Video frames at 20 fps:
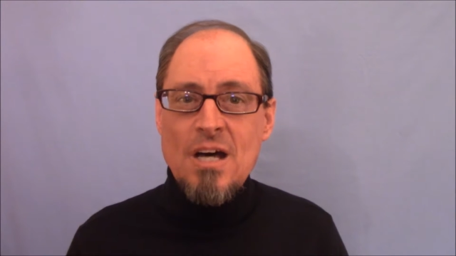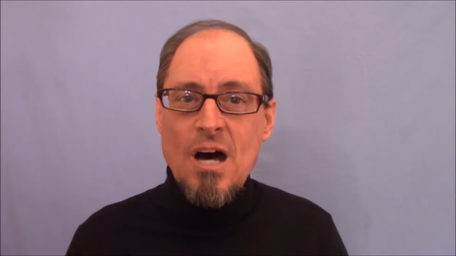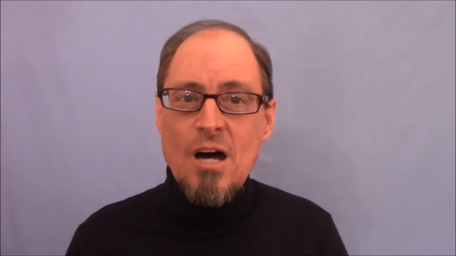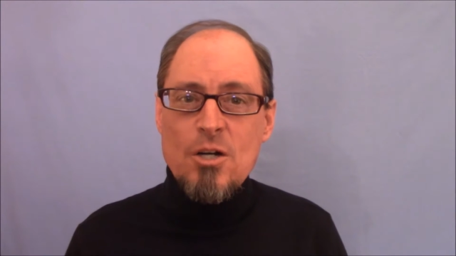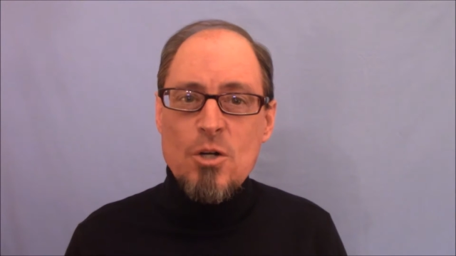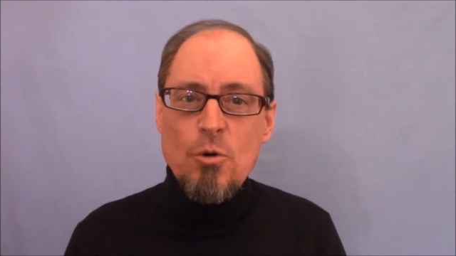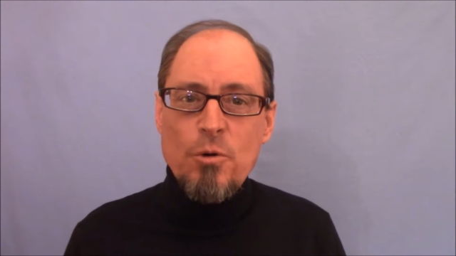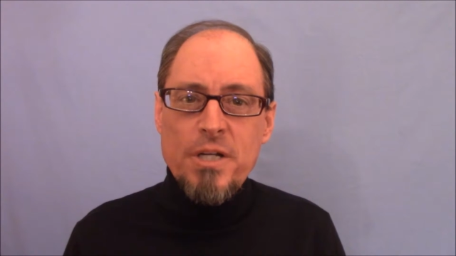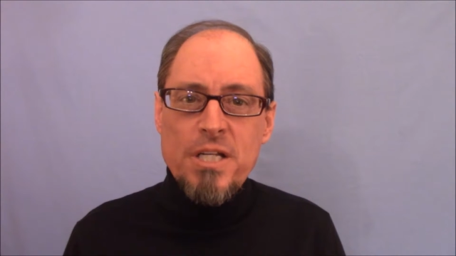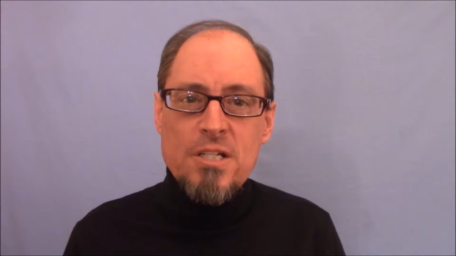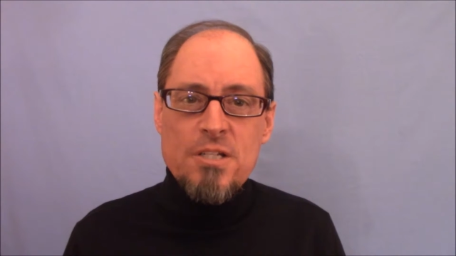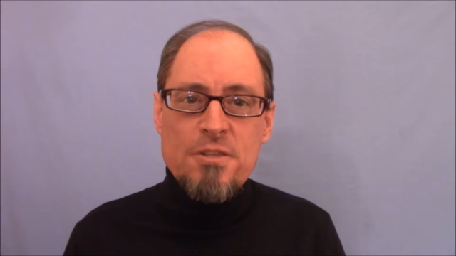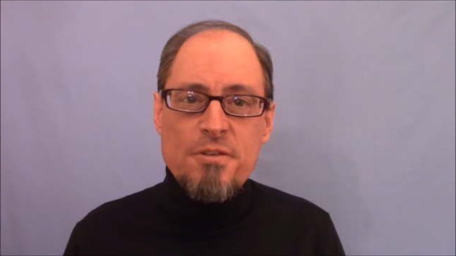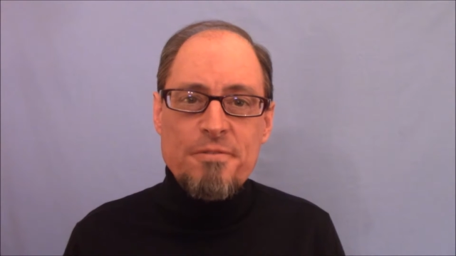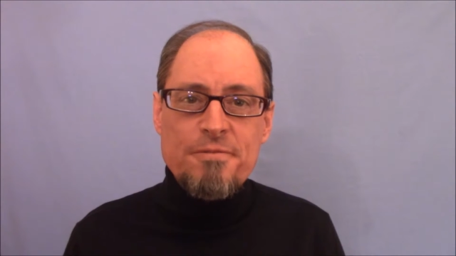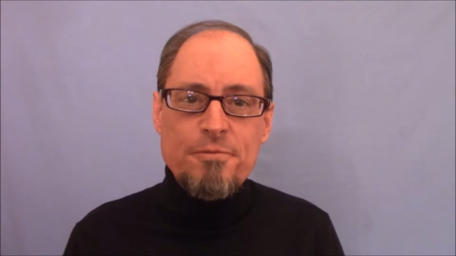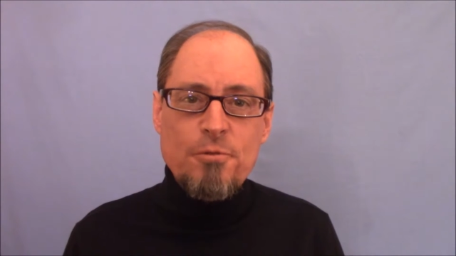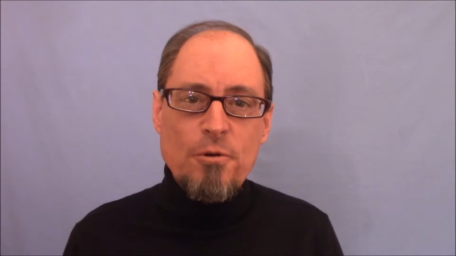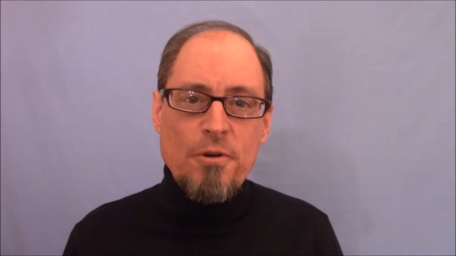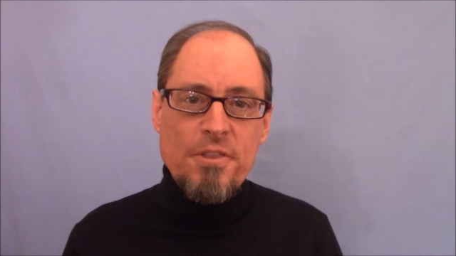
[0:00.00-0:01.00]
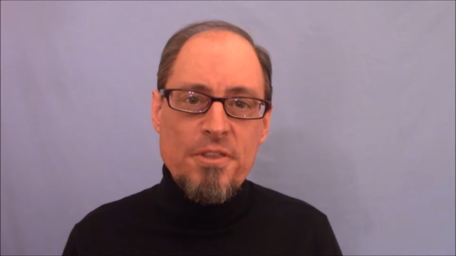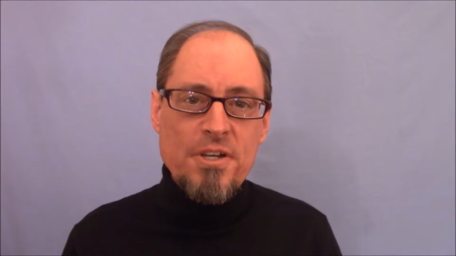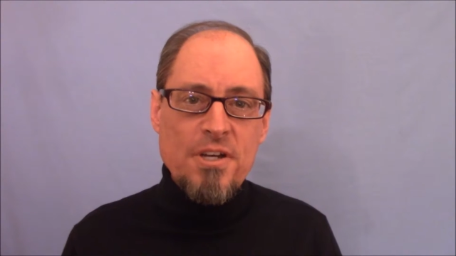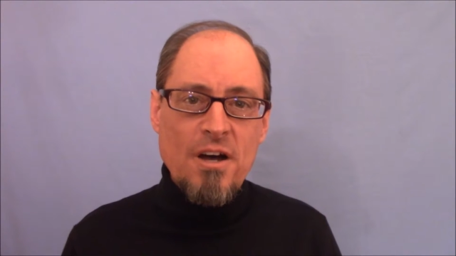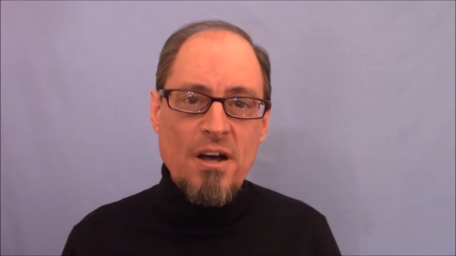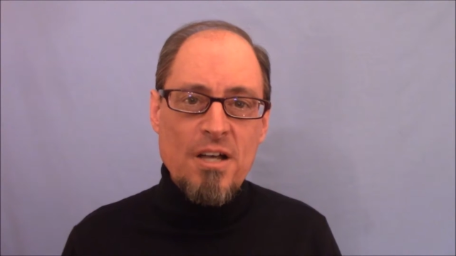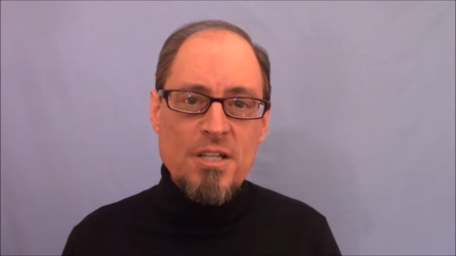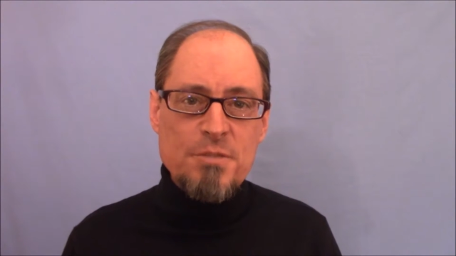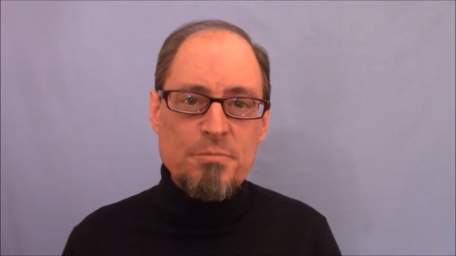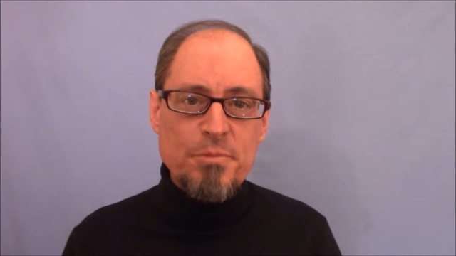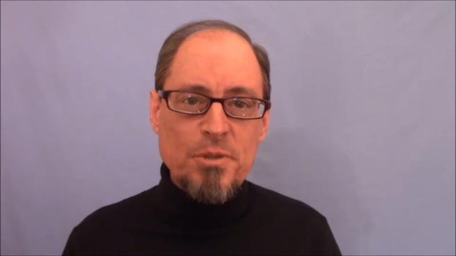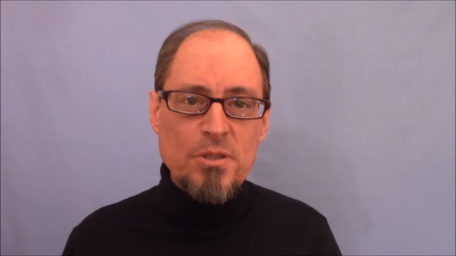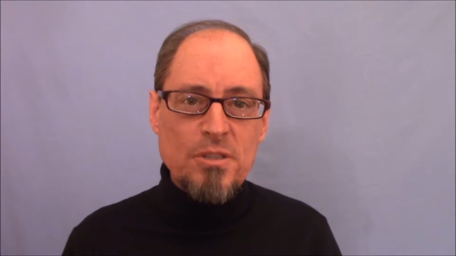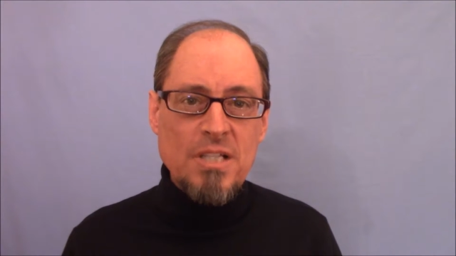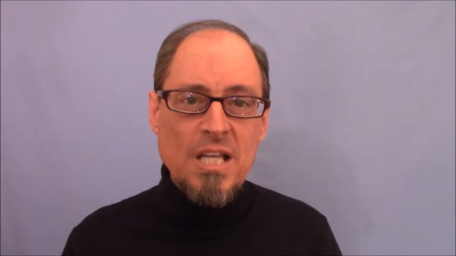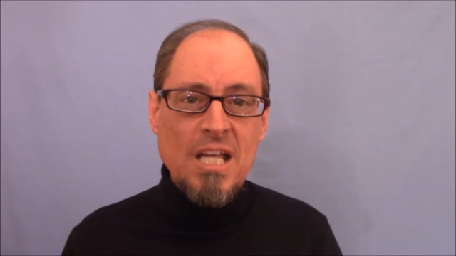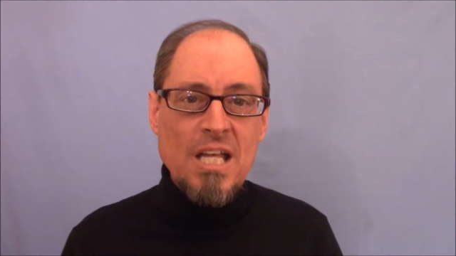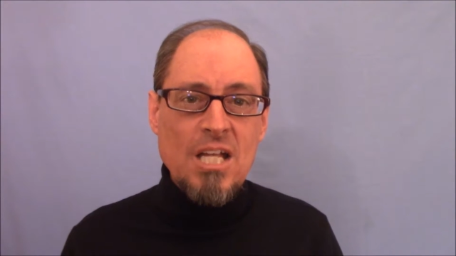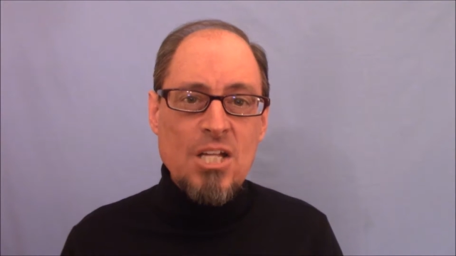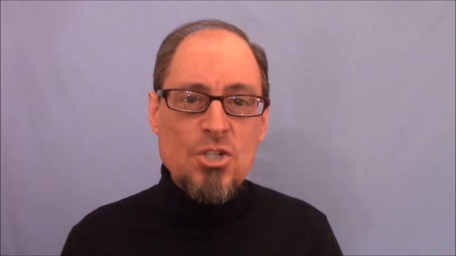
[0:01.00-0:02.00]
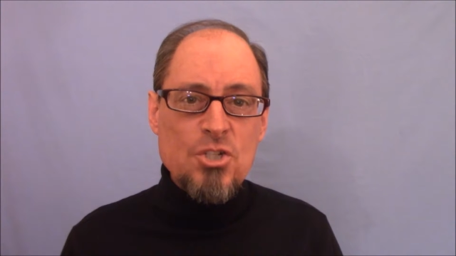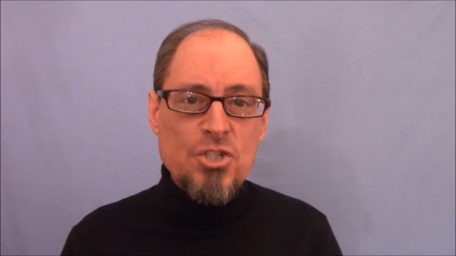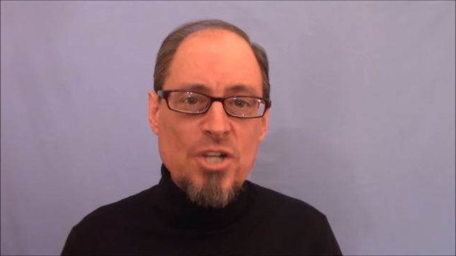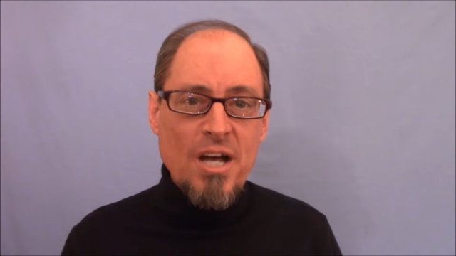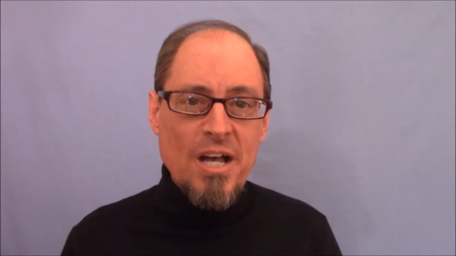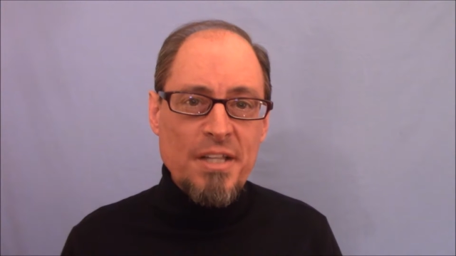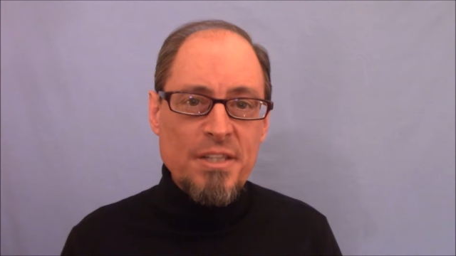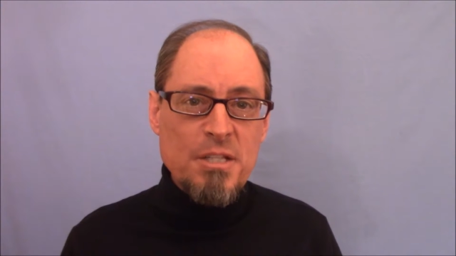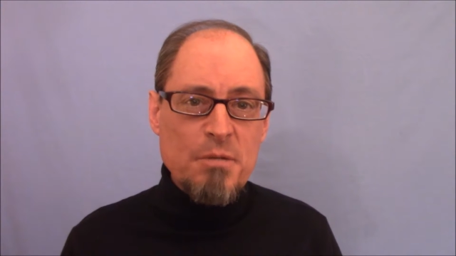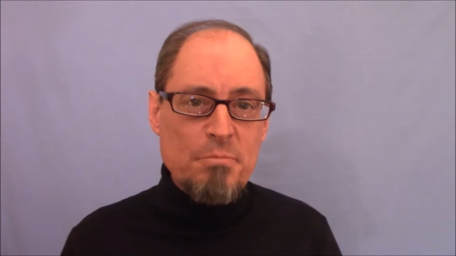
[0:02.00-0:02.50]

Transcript: According to the fourth Gospel, John